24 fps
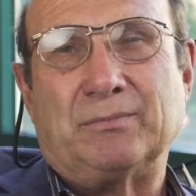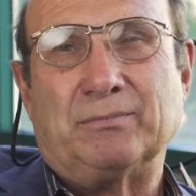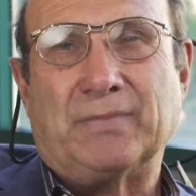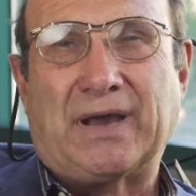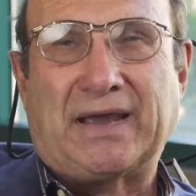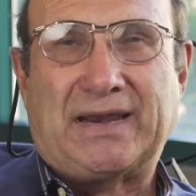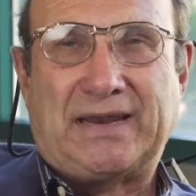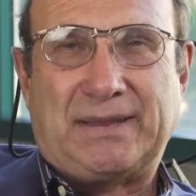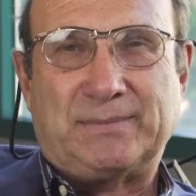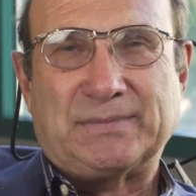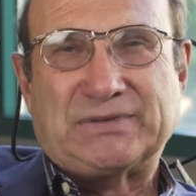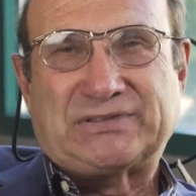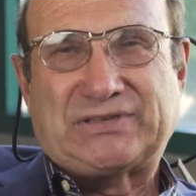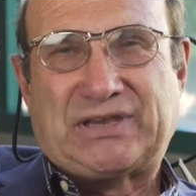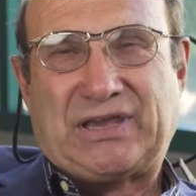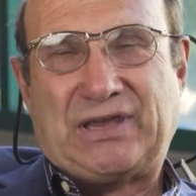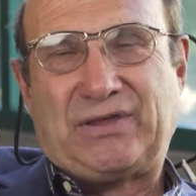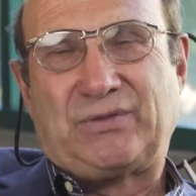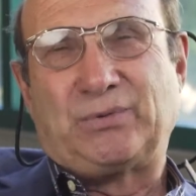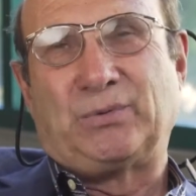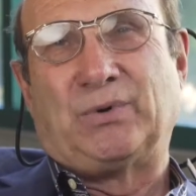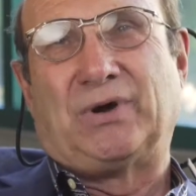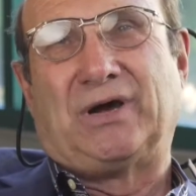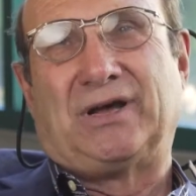My name is
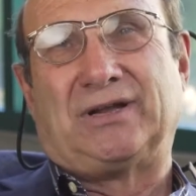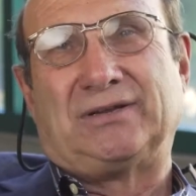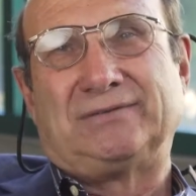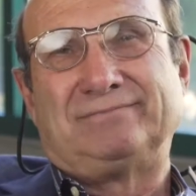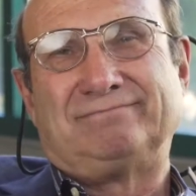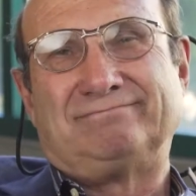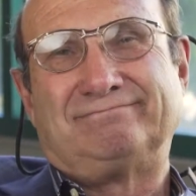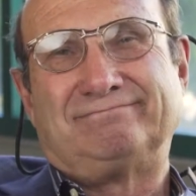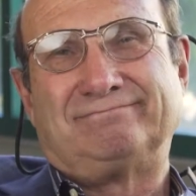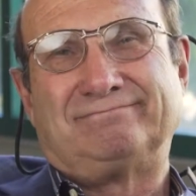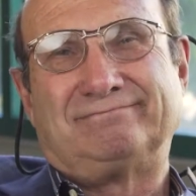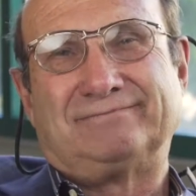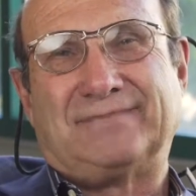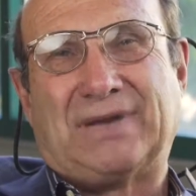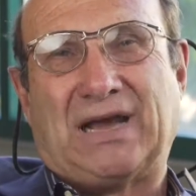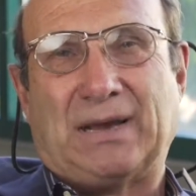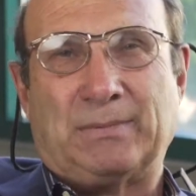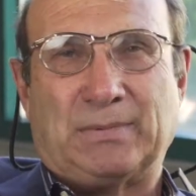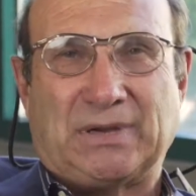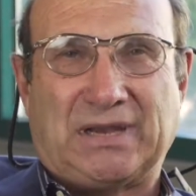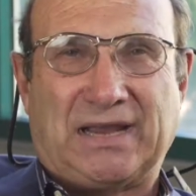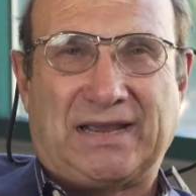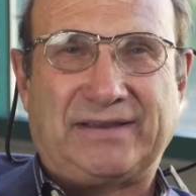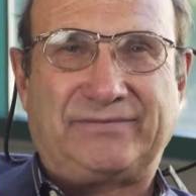Keith Wahl.
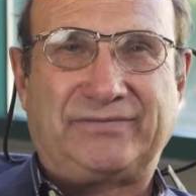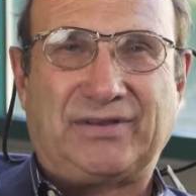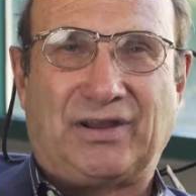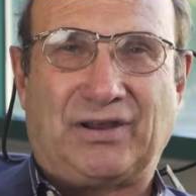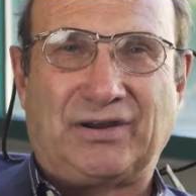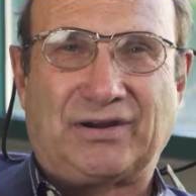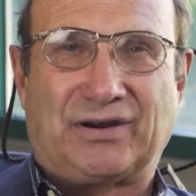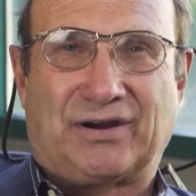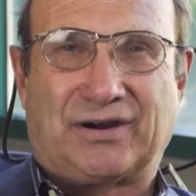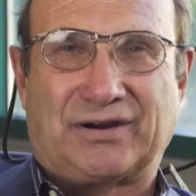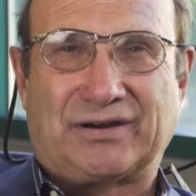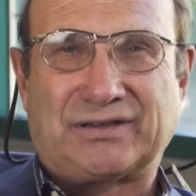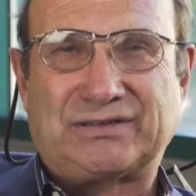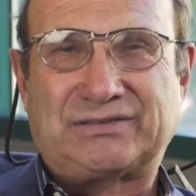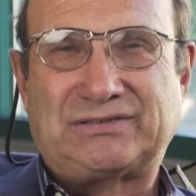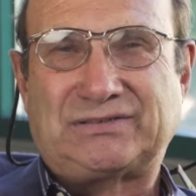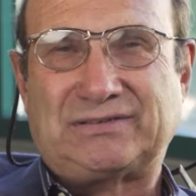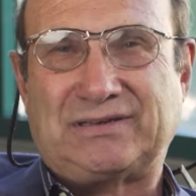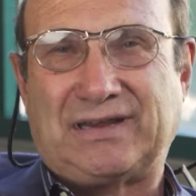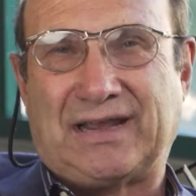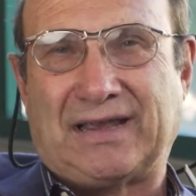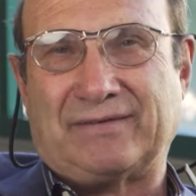I'm a lifelong artist,